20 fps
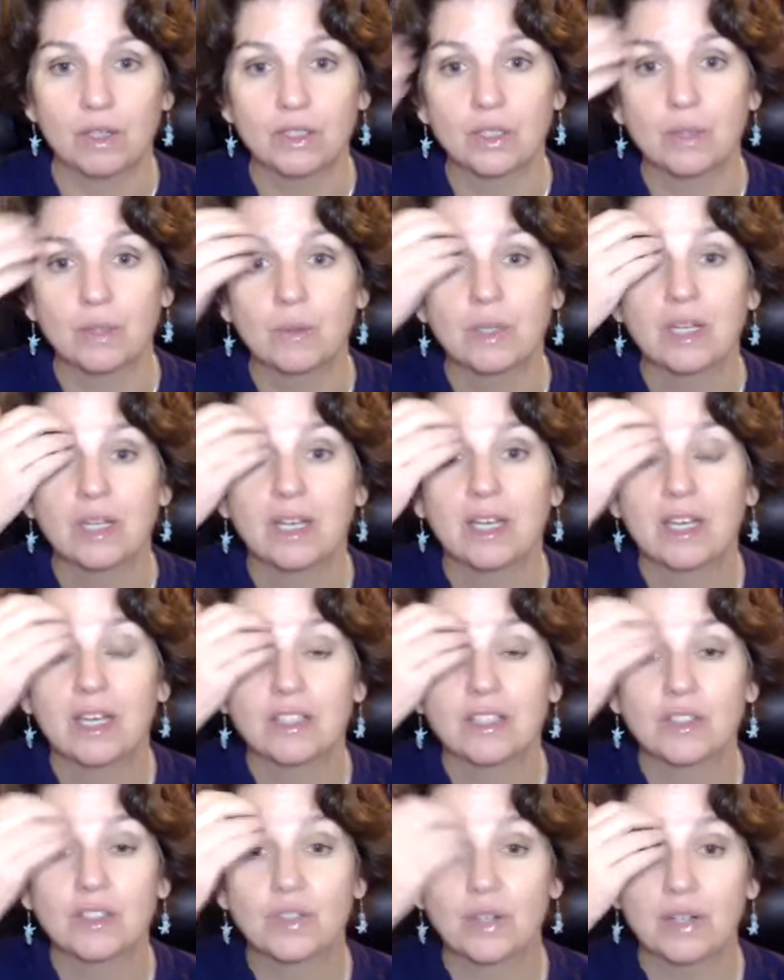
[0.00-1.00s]
So
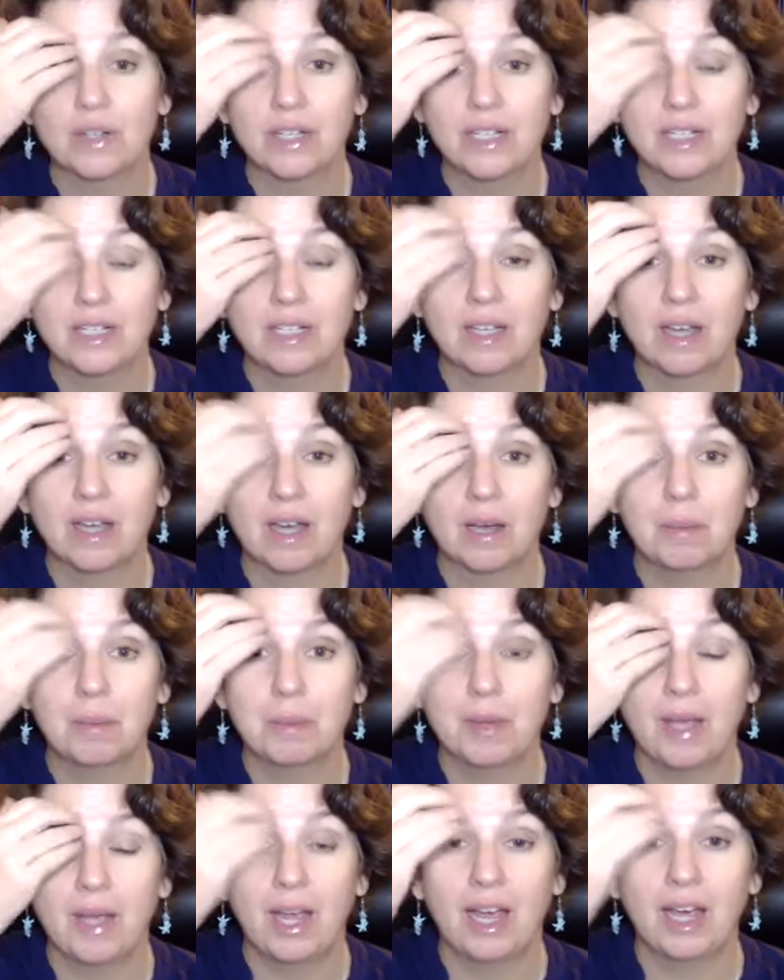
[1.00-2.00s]
starting up
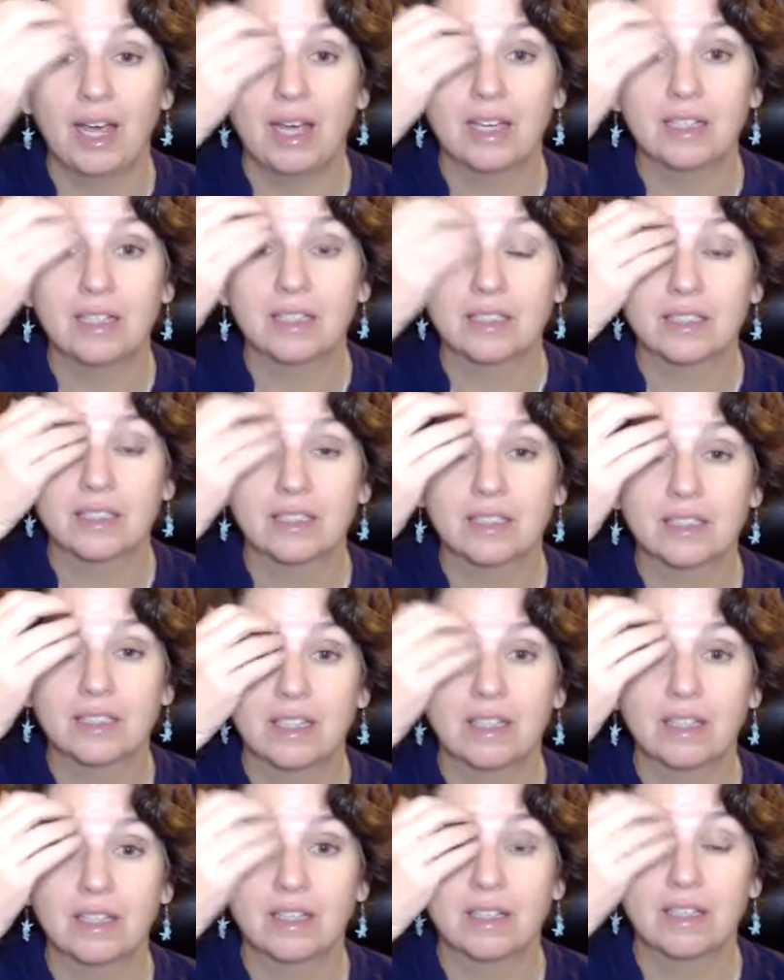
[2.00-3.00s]
at
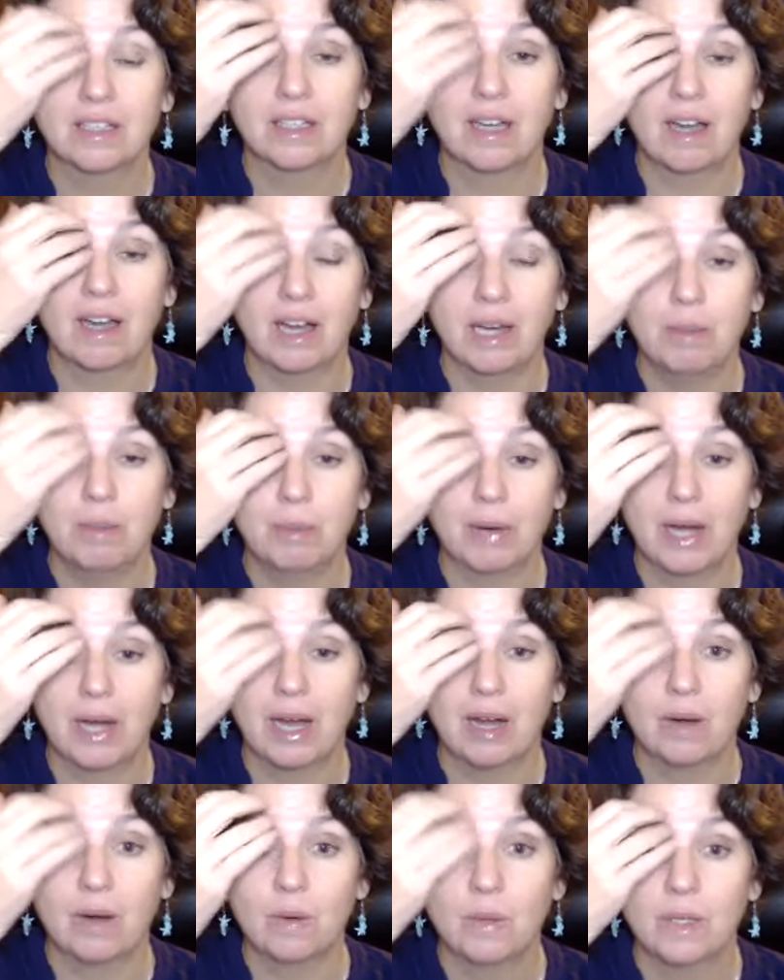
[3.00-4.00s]
the
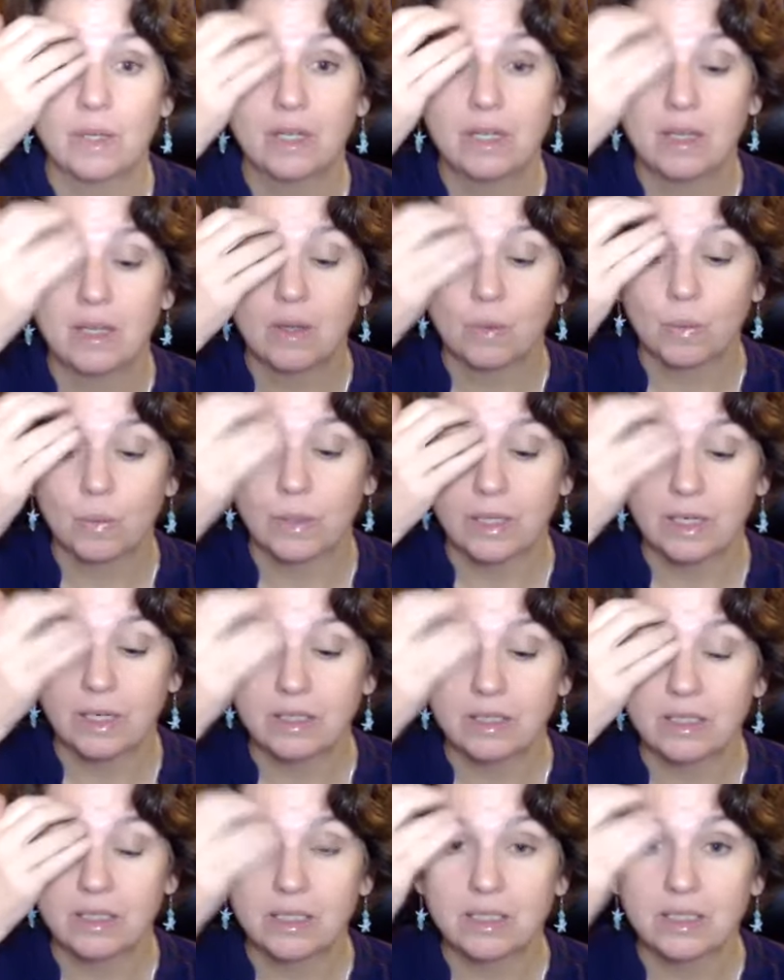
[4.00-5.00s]
eyebrow, we're
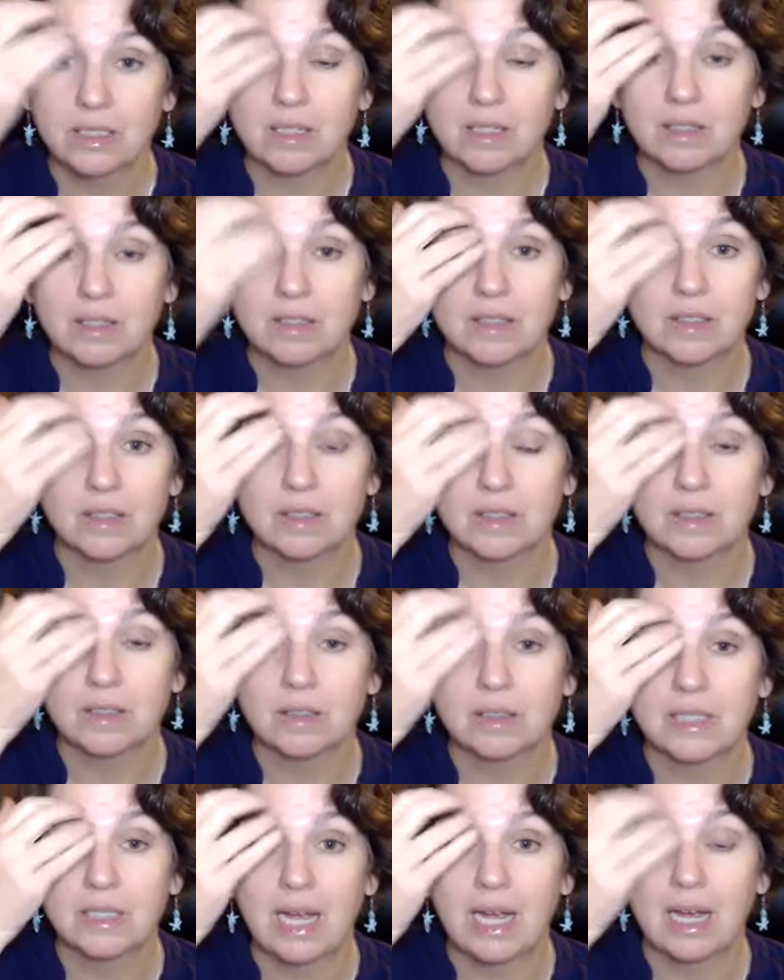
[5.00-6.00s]
going to just
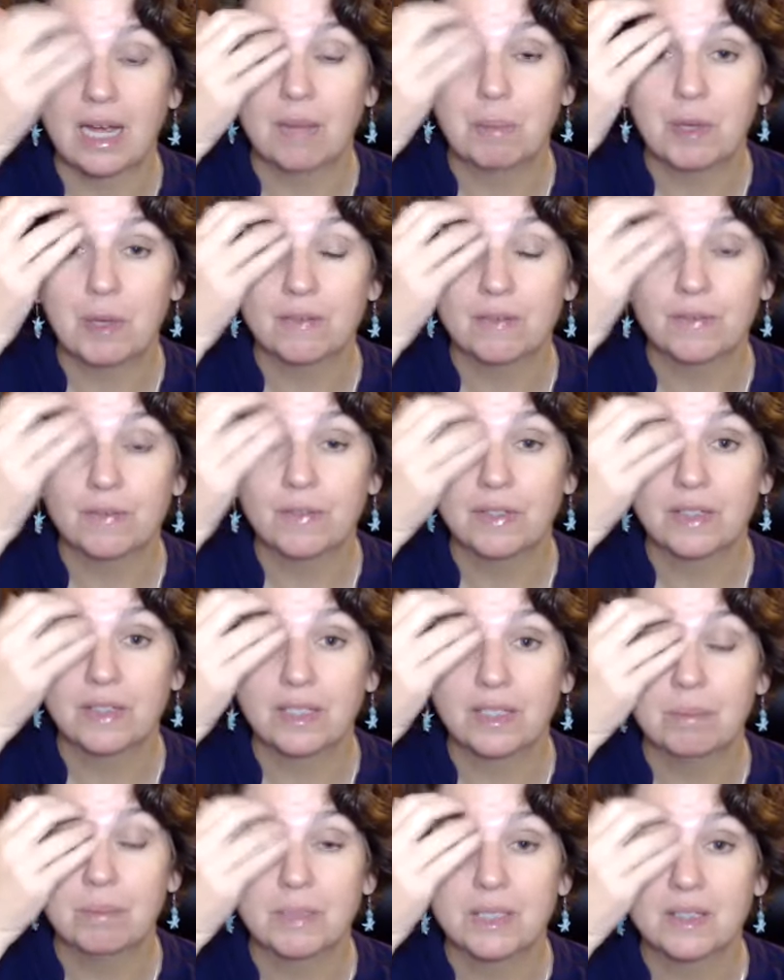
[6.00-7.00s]
tap on
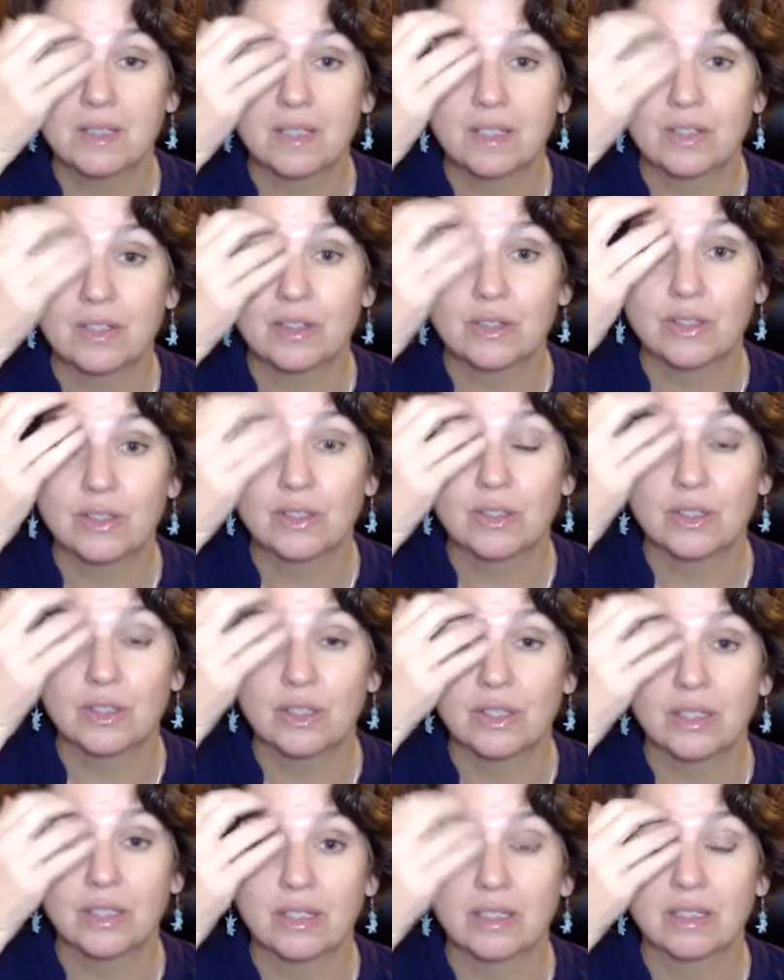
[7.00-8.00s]
feeling
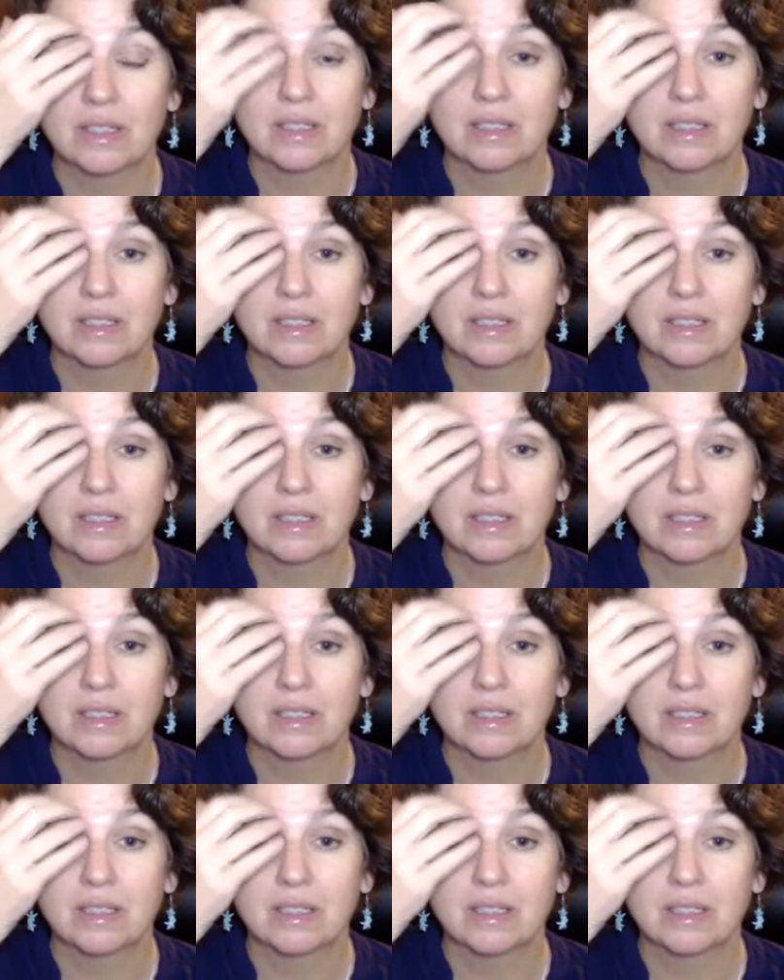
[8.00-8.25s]
misunderstood,